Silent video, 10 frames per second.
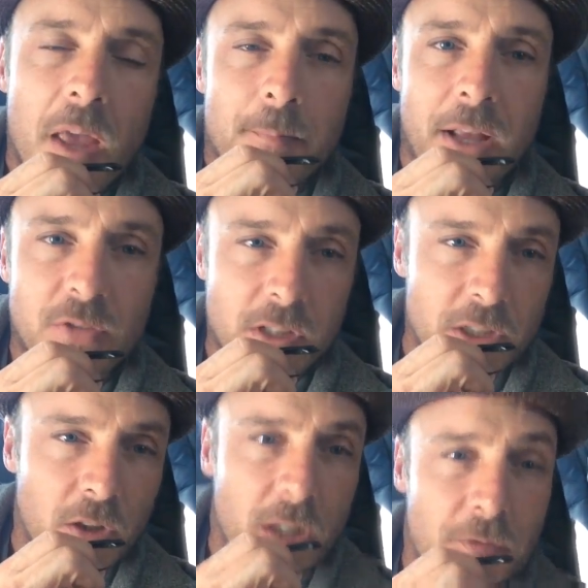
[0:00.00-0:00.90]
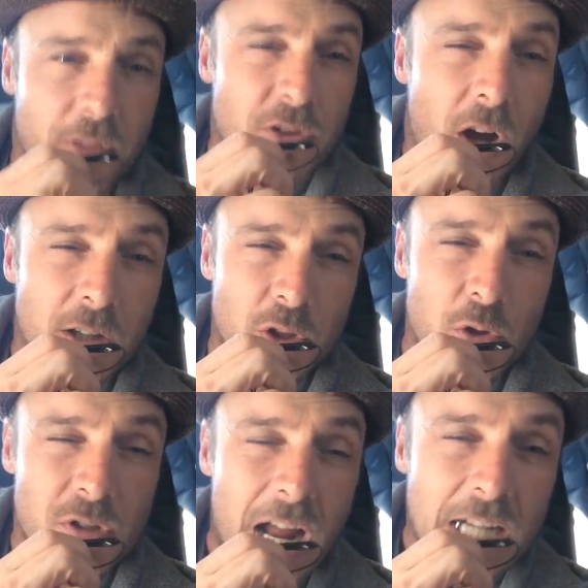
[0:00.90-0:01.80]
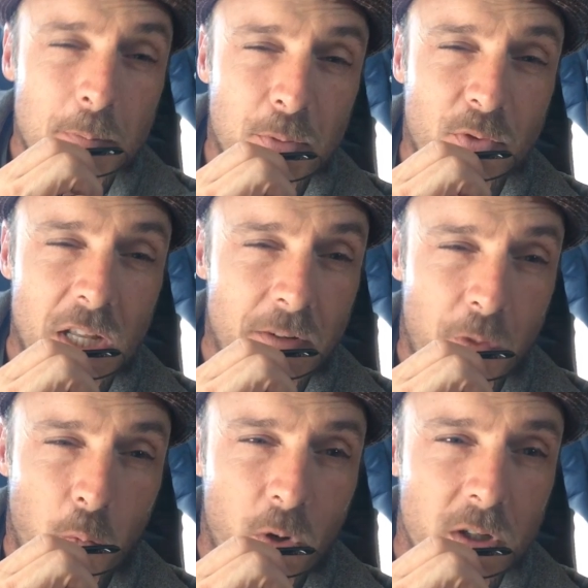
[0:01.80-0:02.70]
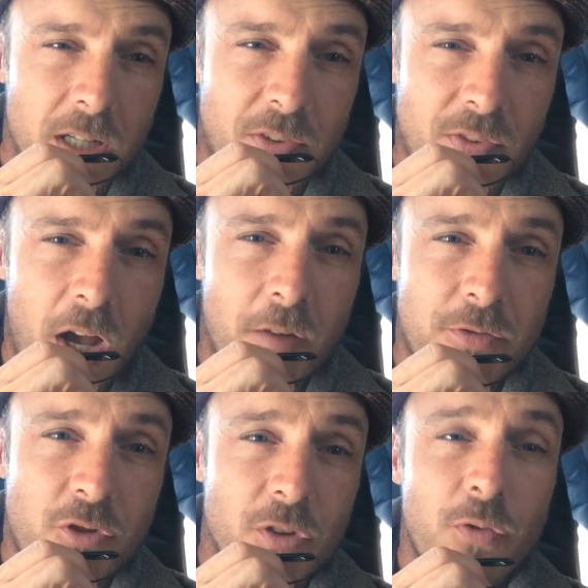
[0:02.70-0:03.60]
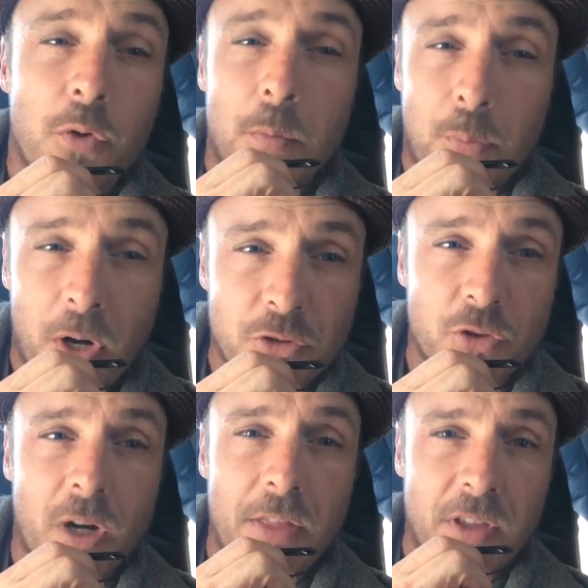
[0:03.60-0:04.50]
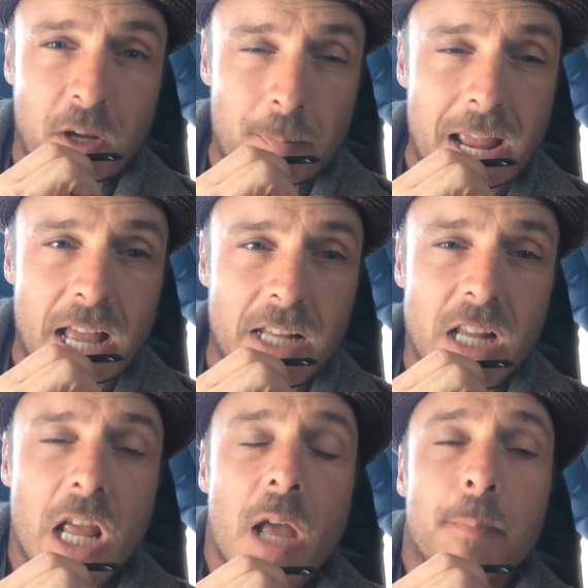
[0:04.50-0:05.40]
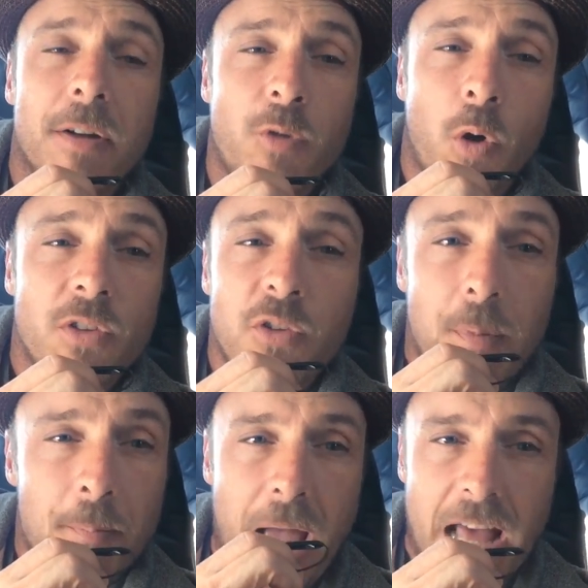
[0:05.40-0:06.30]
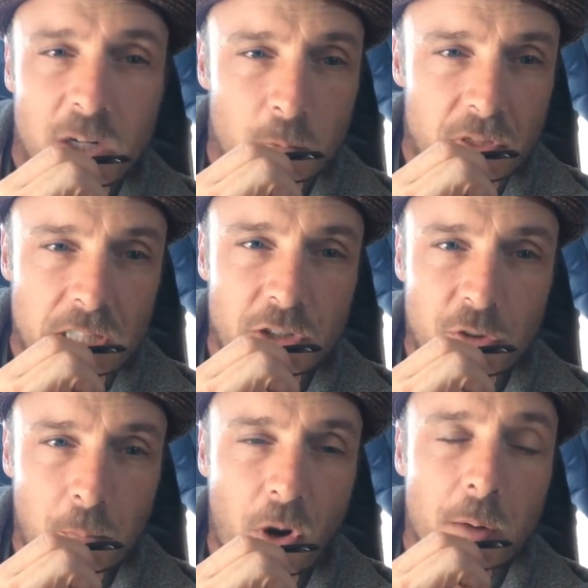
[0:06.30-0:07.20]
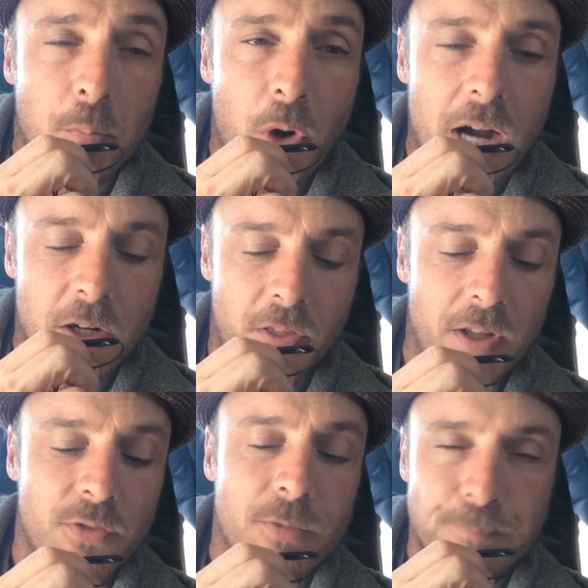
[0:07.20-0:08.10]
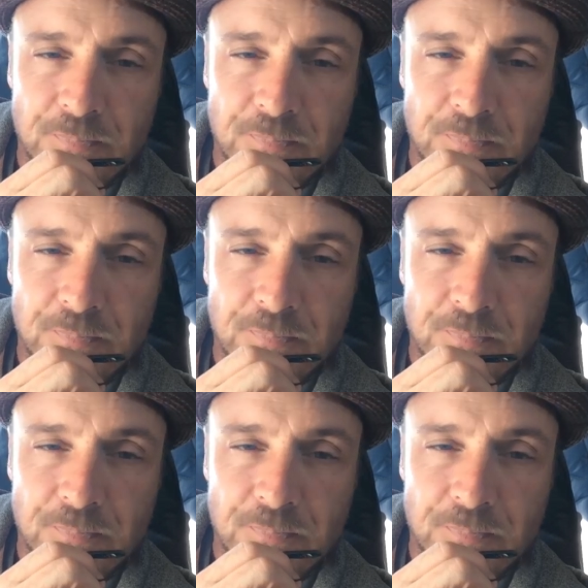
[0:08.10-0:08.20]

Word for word: Basically, you're looking for the dog to do 90% of the work itself just through pressure and the command, but of course he's been patterned with the leash and prong prior to this,